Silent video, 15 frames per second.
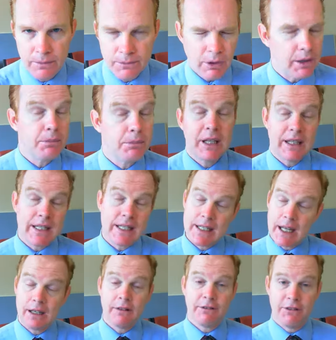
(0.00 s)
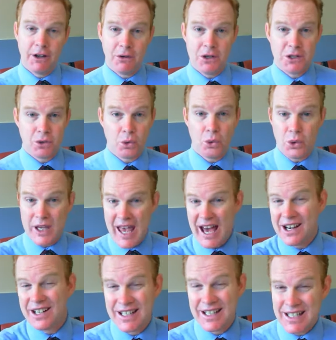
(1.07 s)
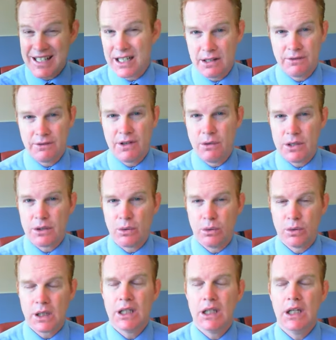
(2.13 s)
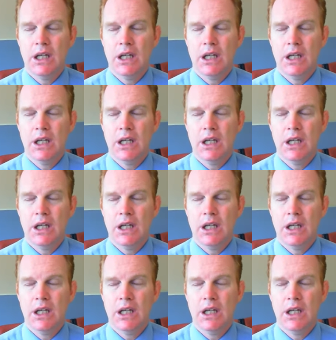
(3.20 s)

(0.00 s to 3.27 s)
rather being the son of Pharaoh's daughter, or counted as the son of Pharaoh's daughter.